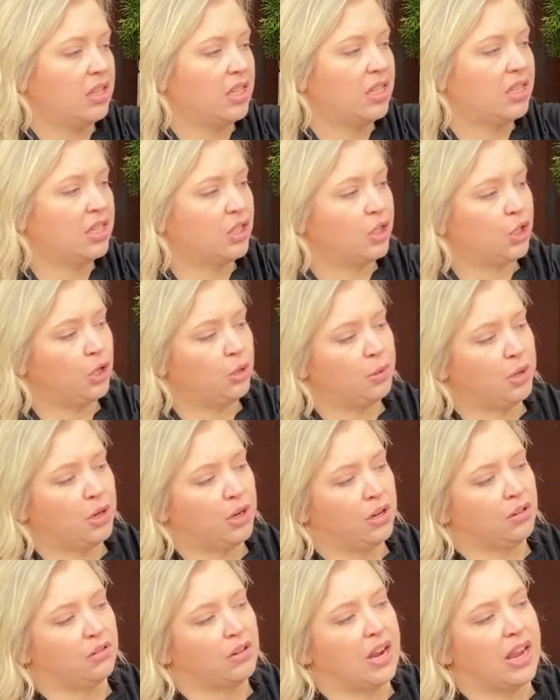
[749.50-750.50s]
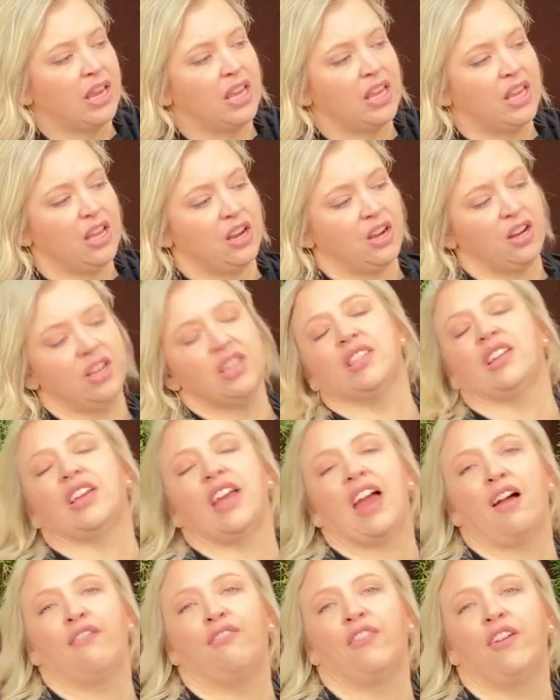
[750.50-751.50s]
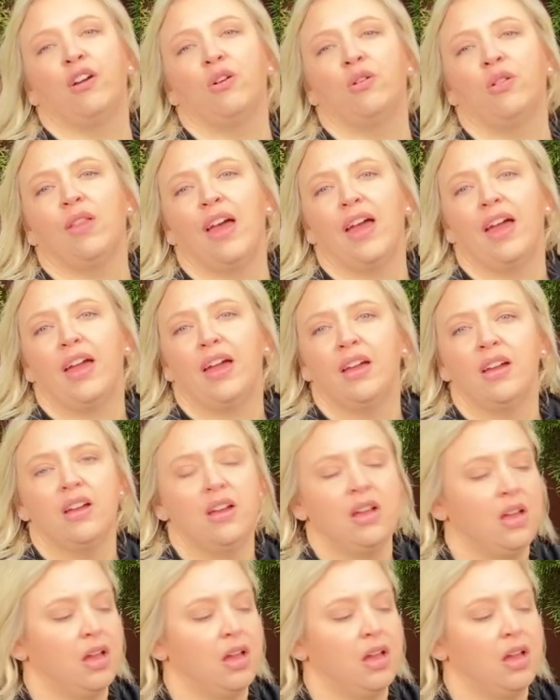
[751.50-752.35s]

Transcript: tuber right here is a cafe au lait